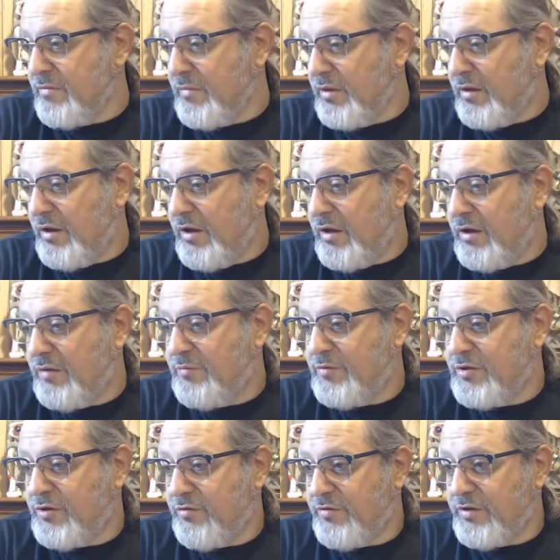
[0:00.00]

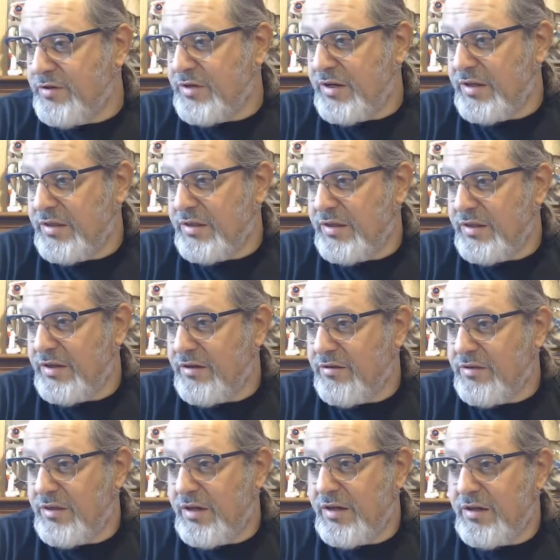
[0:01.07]
So if there's anything that you're
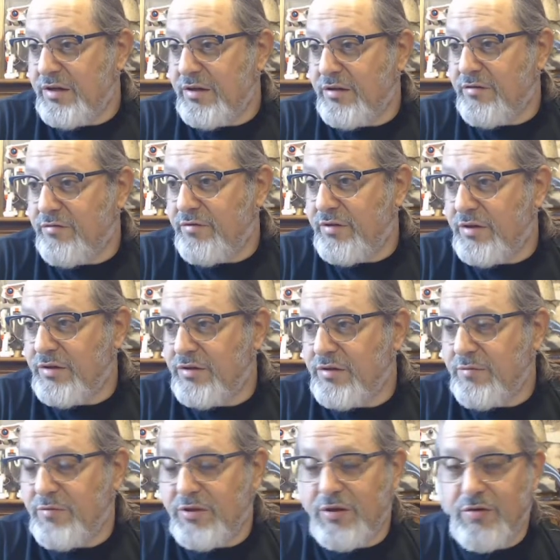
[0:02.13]
thinking of,
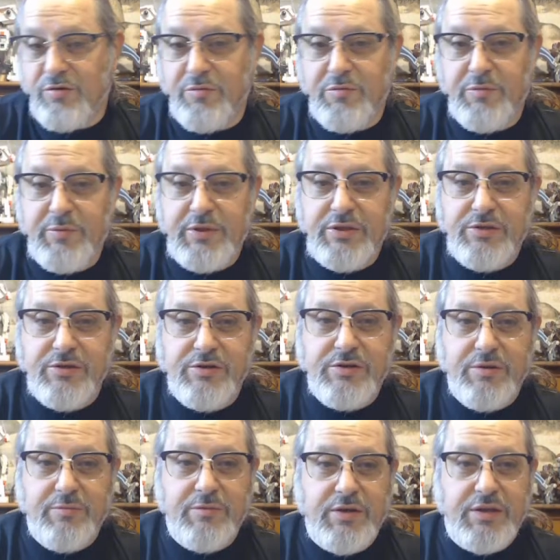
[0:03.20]
some of the armaments or
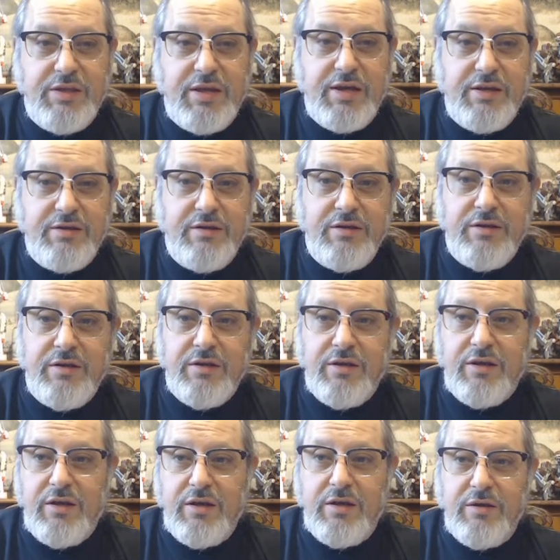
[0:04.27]
something like that,
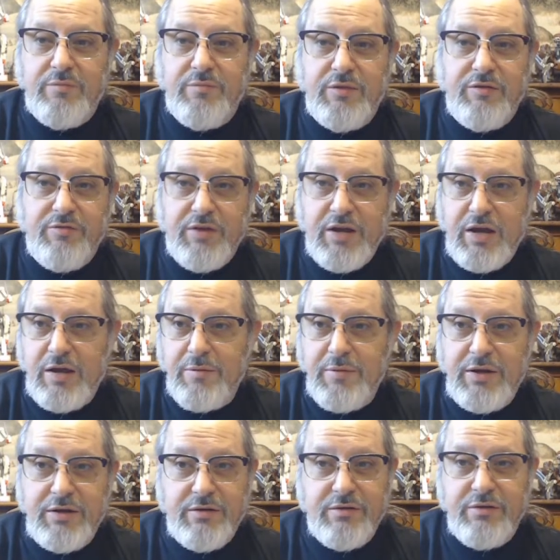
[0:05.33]
leave a
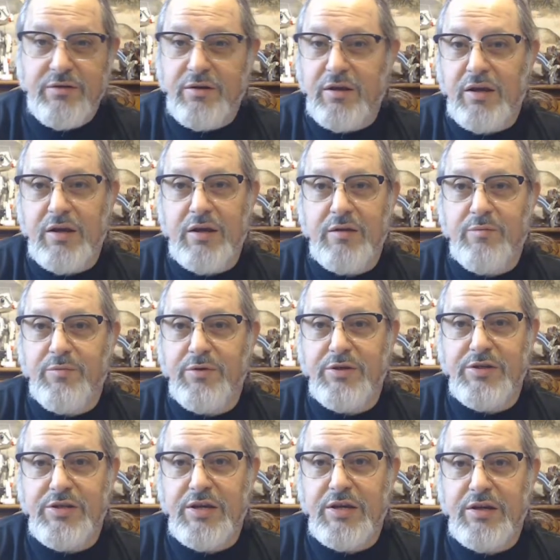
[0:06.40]
comment. I'd
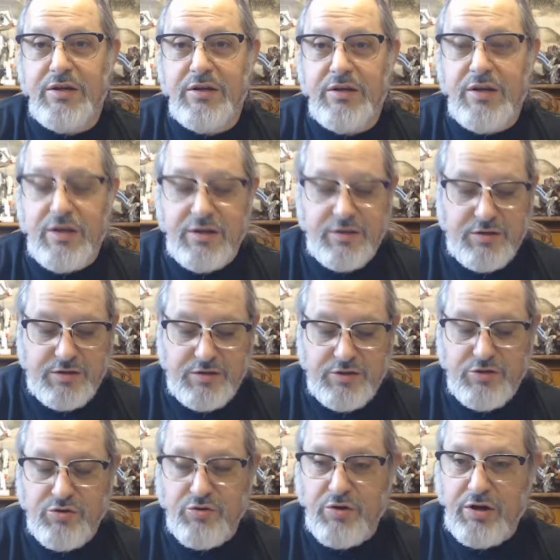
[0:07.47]
appreciate it. And I
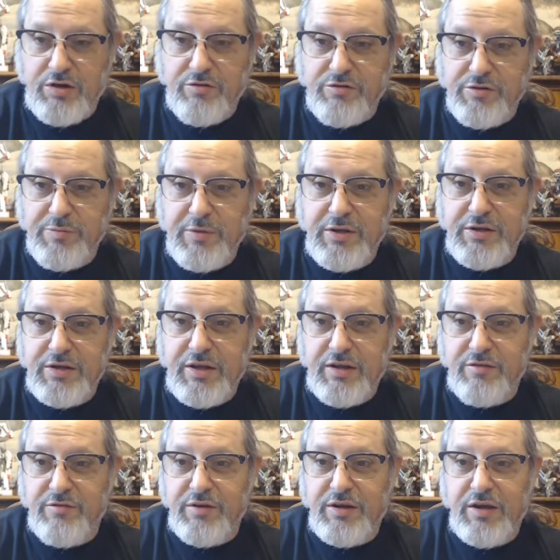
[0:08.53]
try to respond to
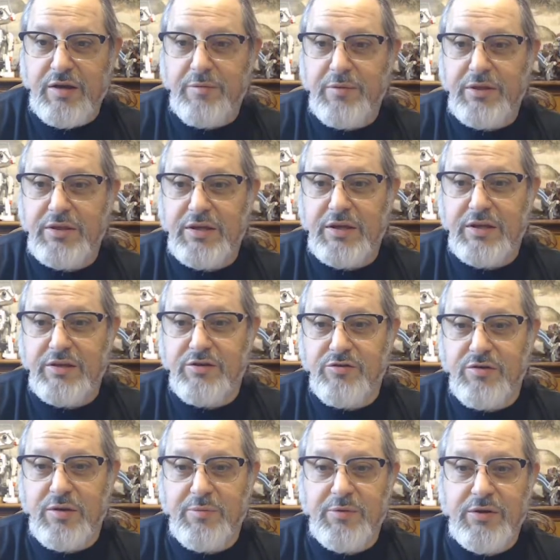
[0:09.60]
every comment that gets
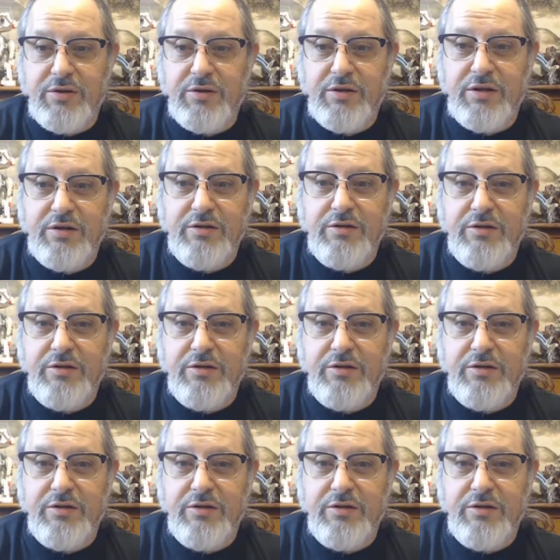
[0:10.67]
dropped on here.